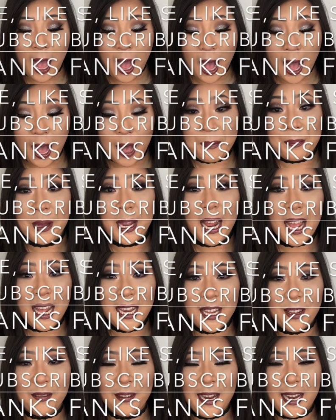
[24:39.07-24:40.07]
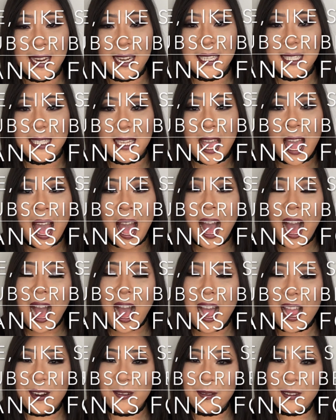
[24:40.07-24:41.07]
But anyways,
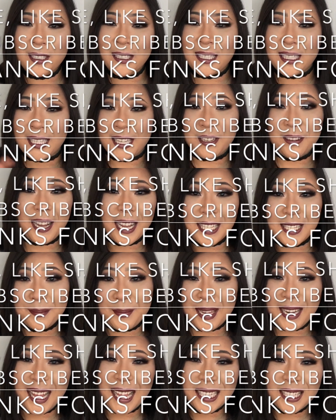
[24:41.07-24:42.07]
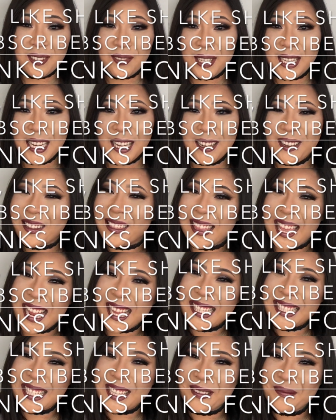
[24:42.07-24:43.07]
I will see you guys in my next video.
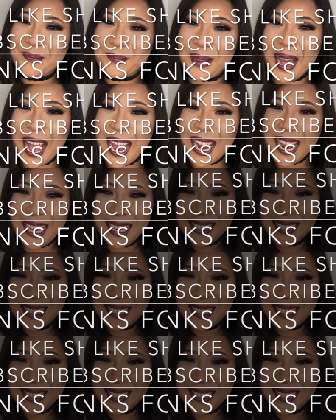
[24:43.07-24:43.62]
Thanks. Bye.